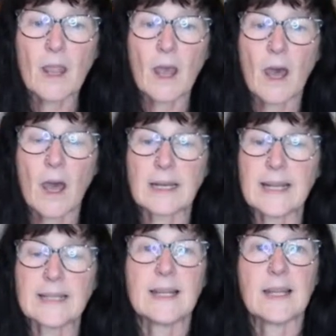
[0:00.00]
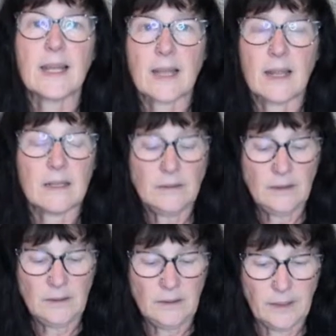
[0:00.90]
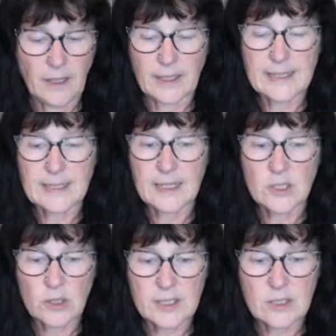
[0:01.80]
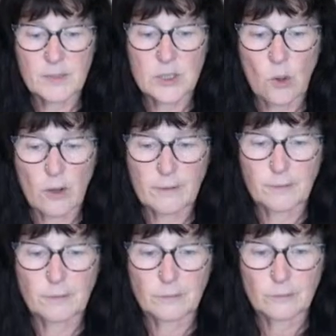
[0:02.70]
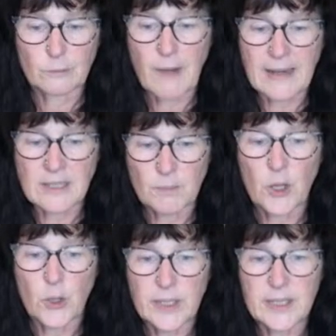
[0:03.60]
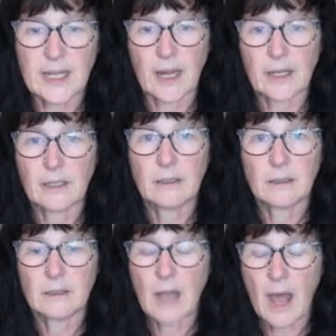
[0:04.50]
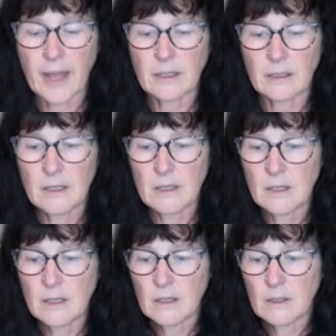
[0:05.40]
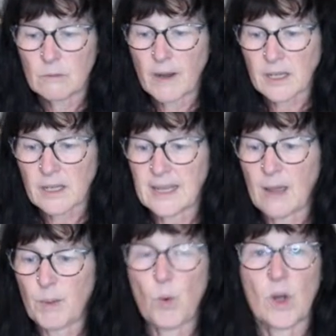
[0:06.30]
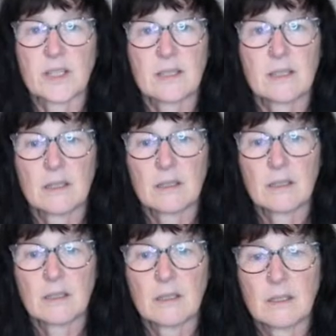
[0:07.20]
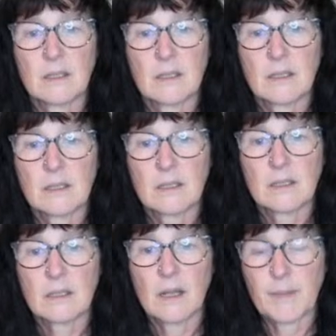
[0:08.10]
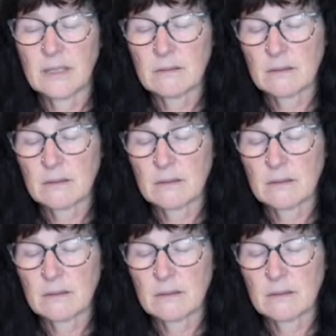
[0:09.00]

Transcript: at least it's not some sort of random lunatic like Radicadebe was. I mean,